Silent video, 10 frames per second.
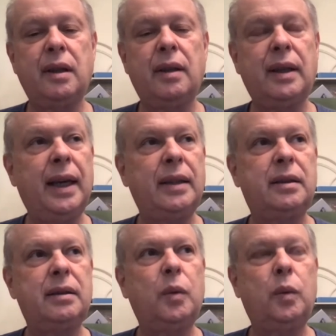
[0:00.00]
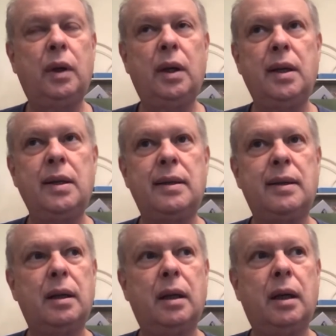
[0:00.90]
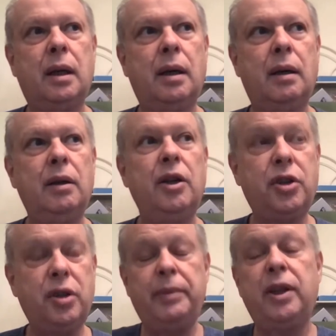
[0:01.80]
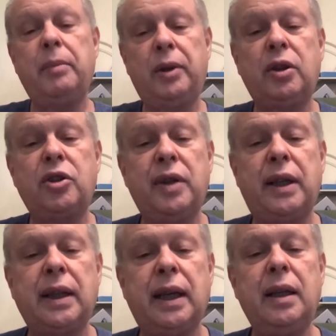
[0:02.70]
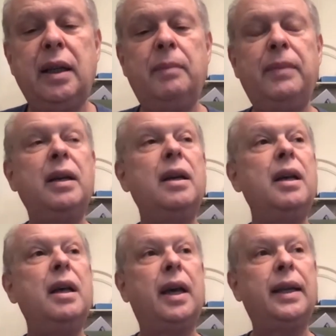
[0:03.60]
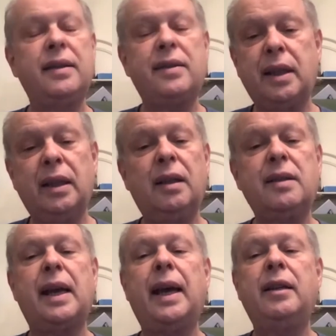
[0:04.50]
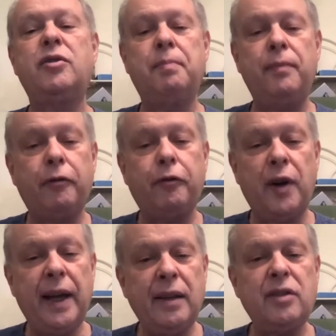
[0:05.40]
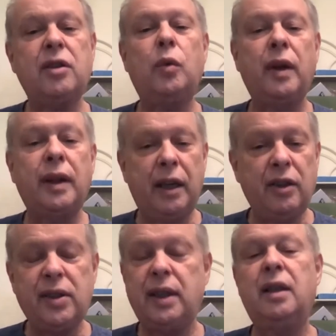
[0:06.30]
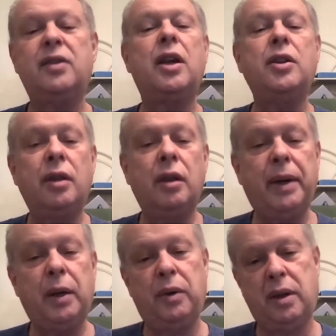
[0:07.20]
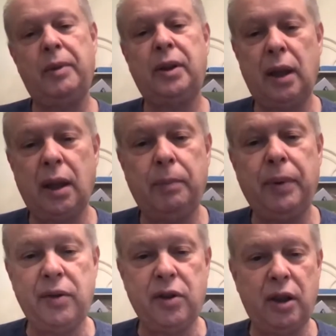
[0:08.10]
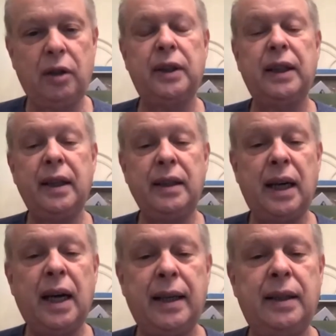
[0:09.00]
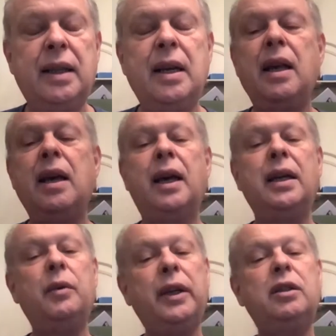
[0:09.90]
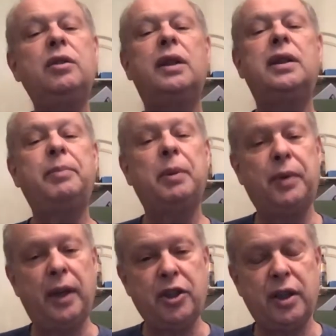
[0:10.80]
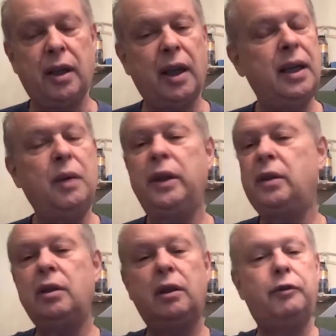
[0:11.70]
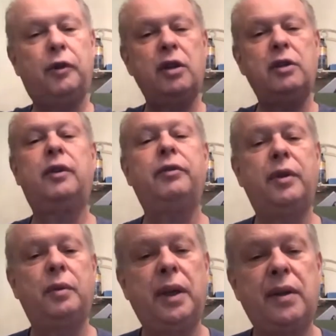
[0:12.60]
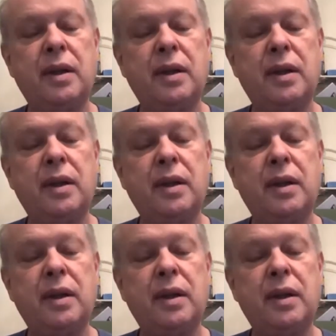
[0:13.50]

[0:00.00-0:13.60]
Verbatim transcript: that was, uh, he should have been able to treat. And him and his skills and his friends with their skills, nobody was able to help his children, and they died. And he went into a deep depression, and he went into the forest for a few weeks.